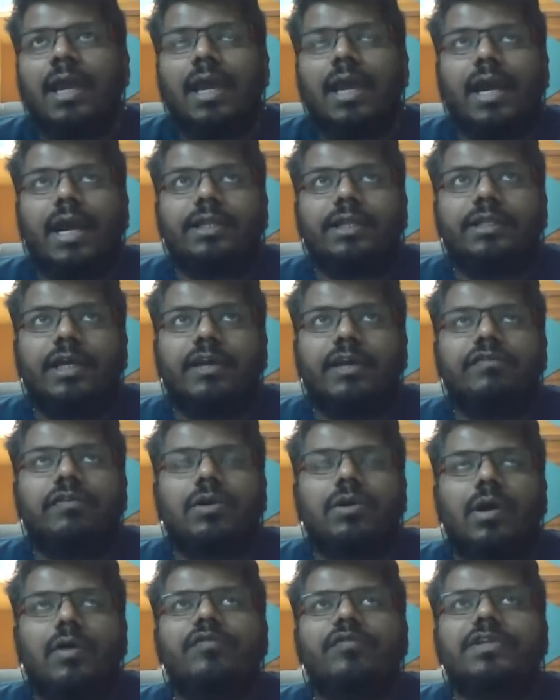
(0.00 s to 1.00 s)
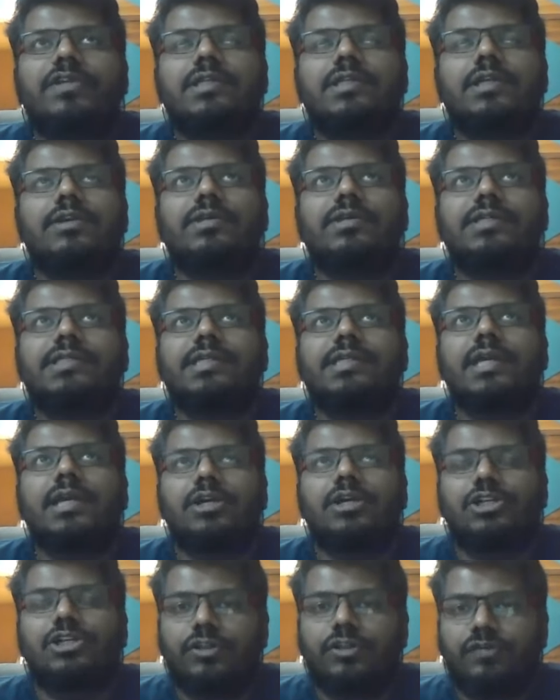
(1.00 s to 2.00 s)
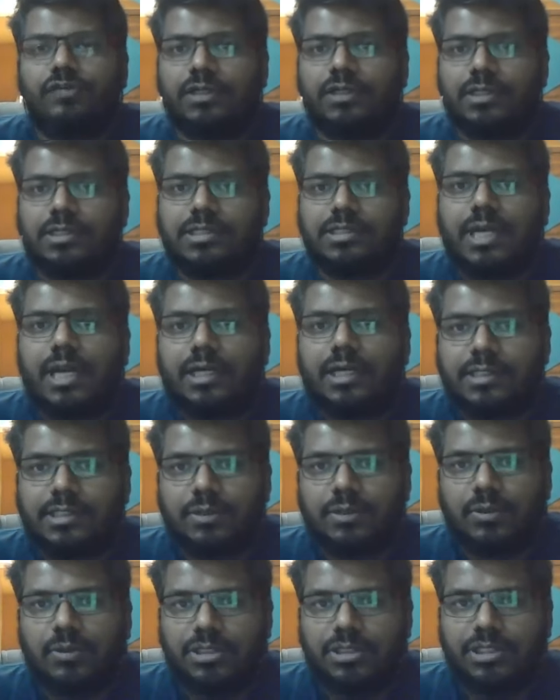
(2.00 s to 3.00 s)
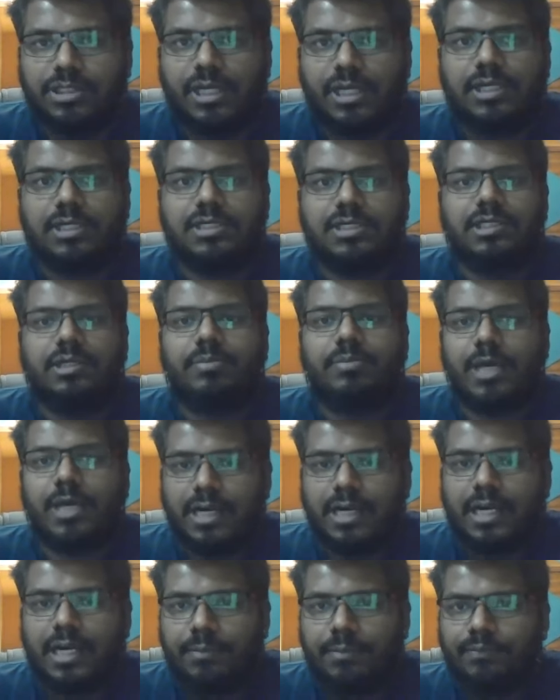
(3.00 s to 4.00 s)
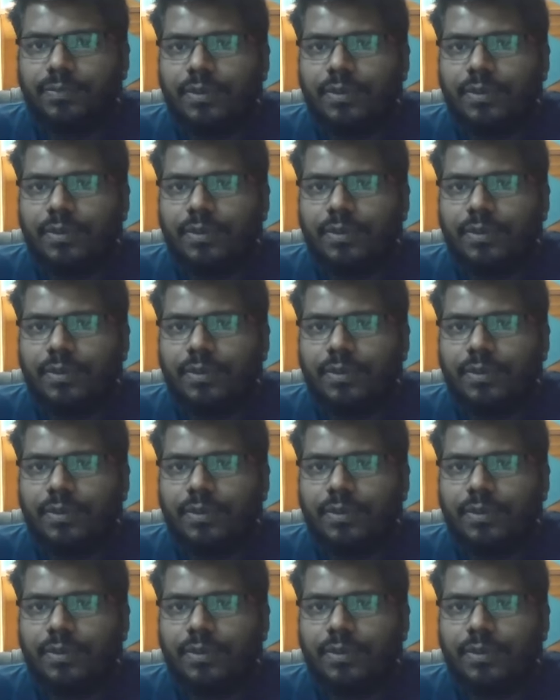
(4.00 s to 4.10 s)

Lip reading: And therefore, obviously, you're seeing a shift in the status quo, a change in the paradigm,